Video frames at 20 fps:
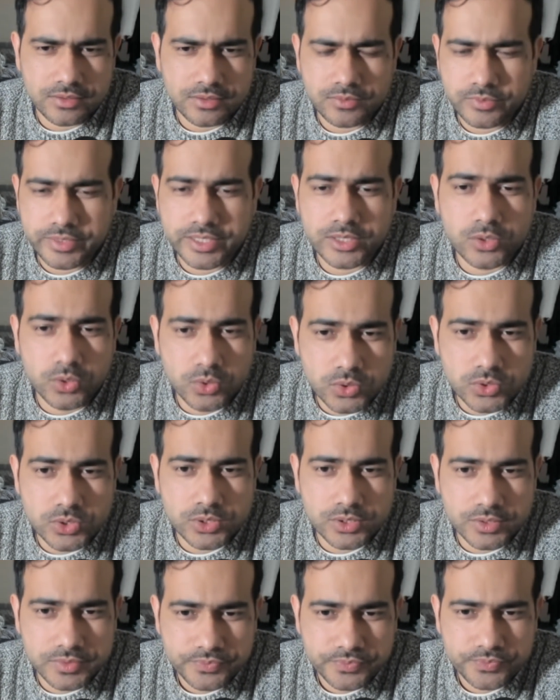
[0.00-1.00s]
were
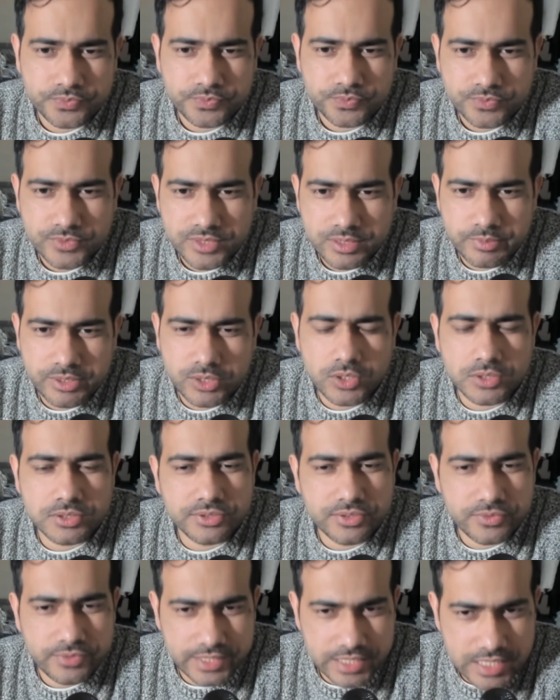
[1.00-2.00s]
closed because
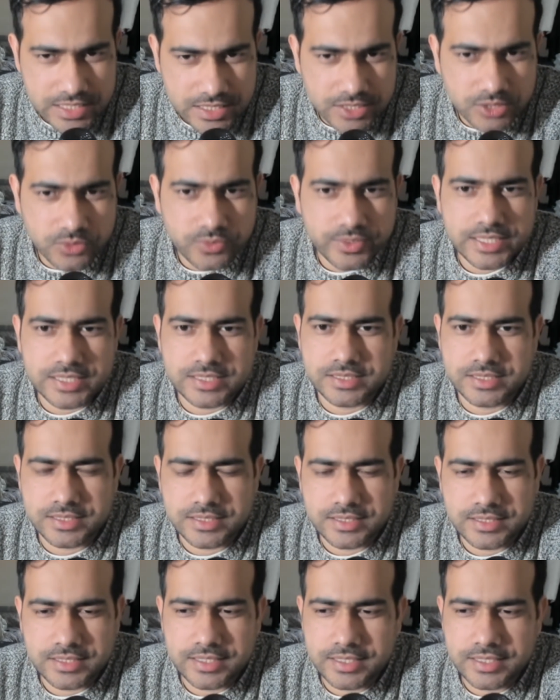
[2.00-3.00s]
of the financial
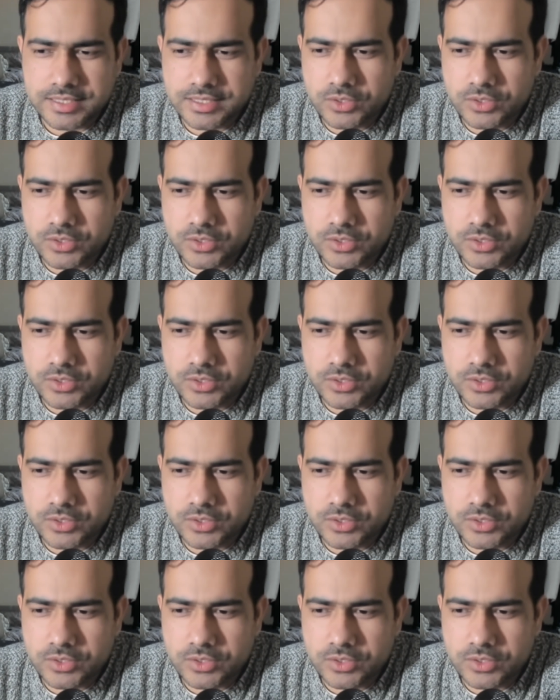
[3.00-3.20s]
crisis, and a